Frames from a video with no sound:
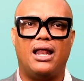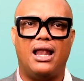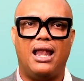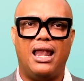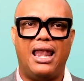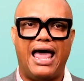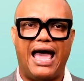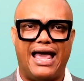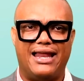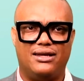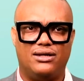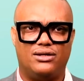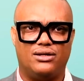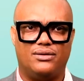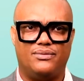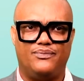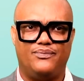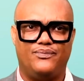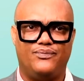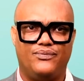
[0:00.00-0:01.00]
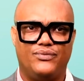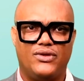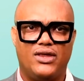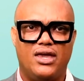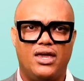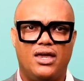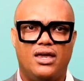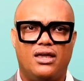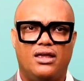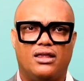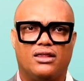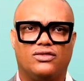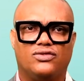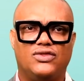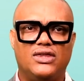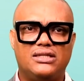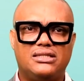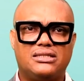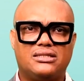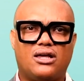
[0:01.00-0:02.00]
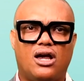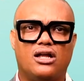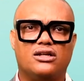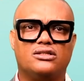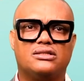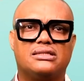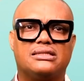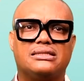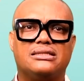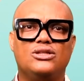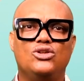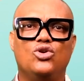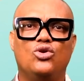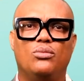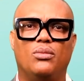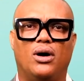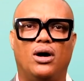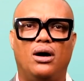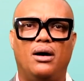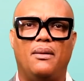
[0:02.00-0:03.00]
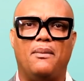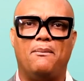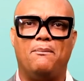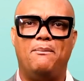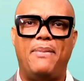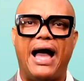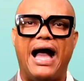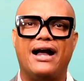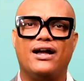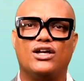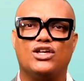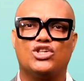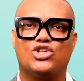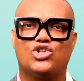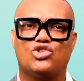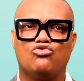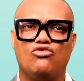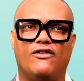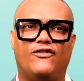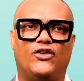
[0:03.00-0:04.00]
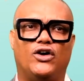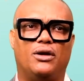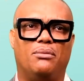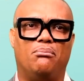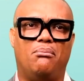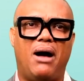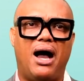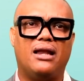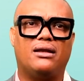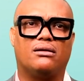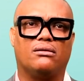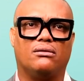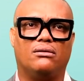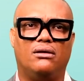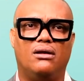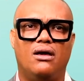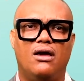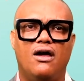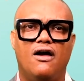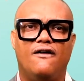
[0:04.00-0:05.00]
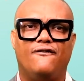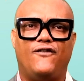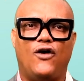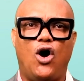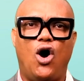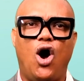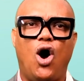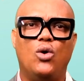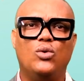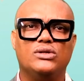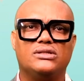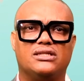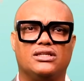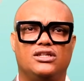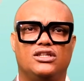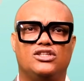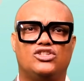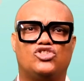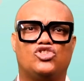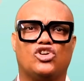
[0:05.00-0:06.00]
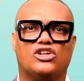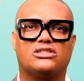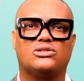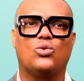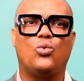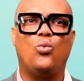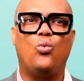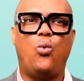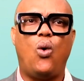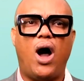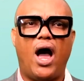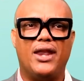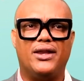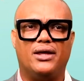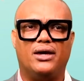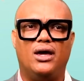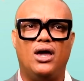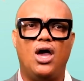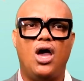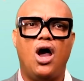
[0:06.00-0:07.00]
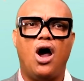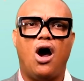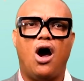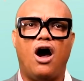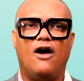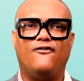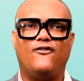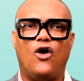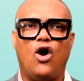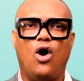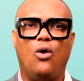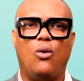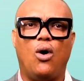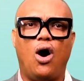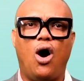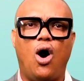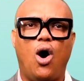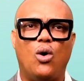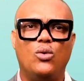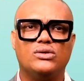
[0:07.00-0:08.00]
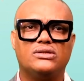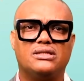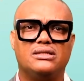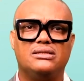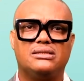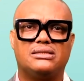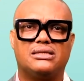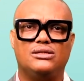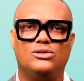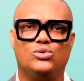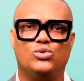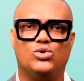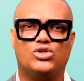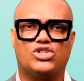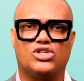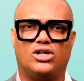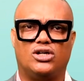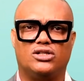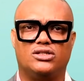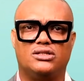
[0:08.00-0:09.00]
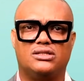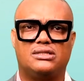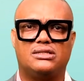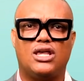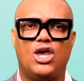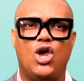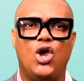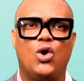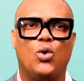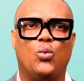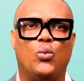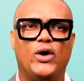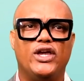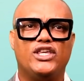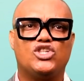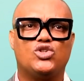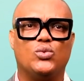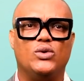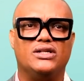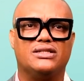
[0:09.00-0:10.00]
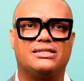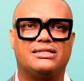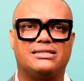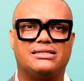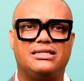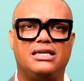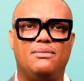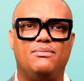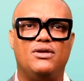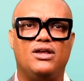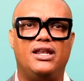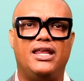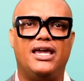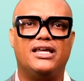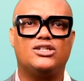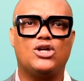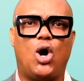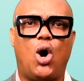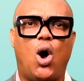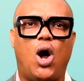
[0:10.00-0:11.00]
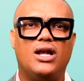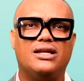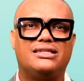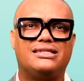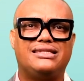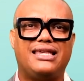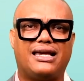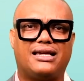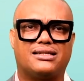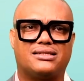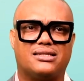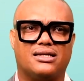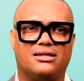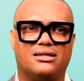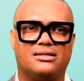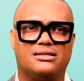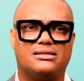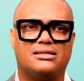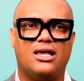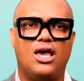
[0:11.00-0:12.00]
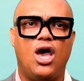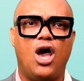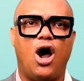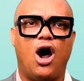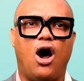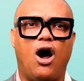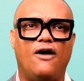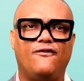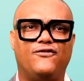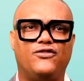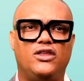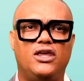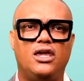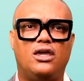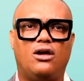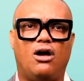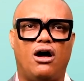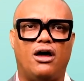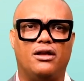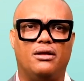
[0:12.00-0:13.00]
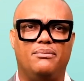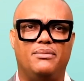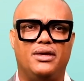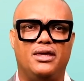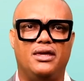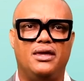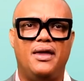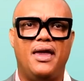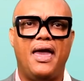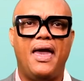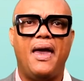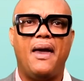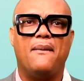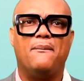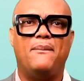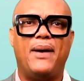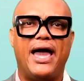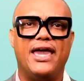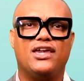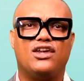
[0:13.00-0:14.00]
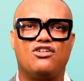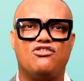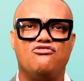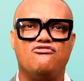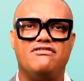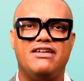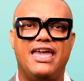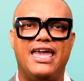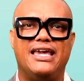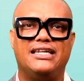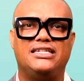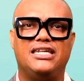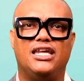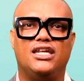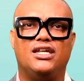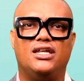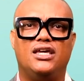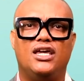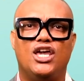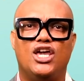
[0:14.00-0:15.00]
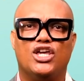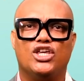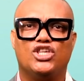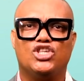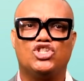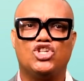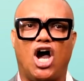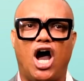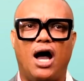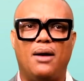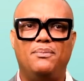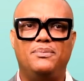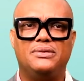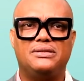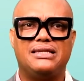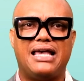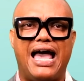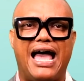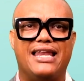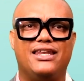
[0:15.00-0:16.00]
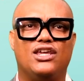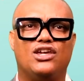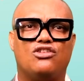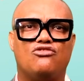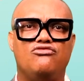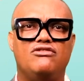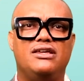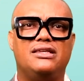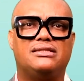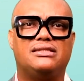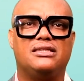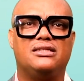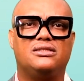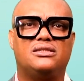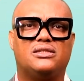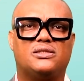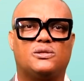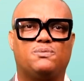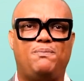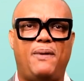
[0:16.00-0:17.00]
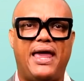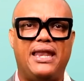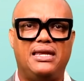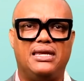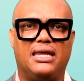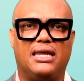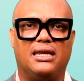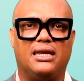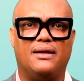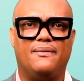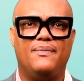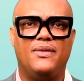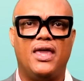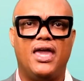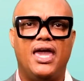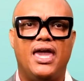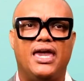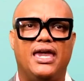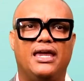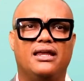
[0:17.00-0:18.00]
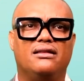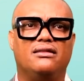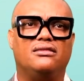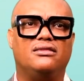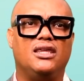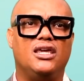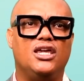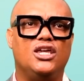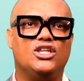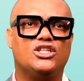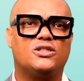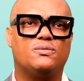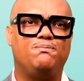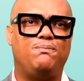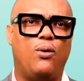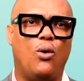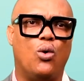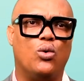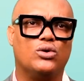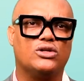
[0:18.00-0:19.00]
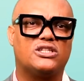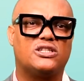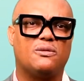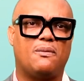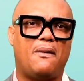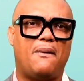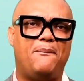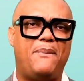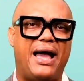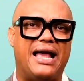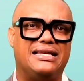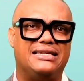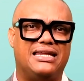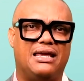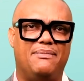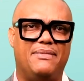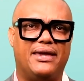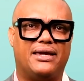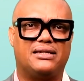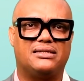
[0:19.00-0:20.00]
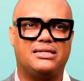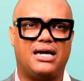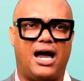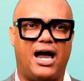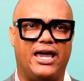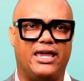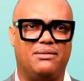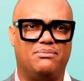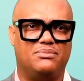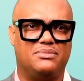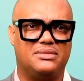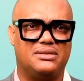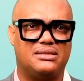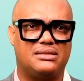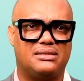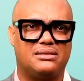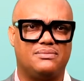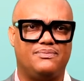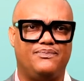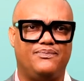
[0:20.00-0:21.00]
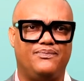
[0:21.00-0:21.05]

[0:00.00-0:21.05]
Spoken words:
land. This consumer bank-driven model for housing is just one of our housing solutions which will stimulate all sectors of the economy by creating jobs and increasing spending in these post-pandemic times.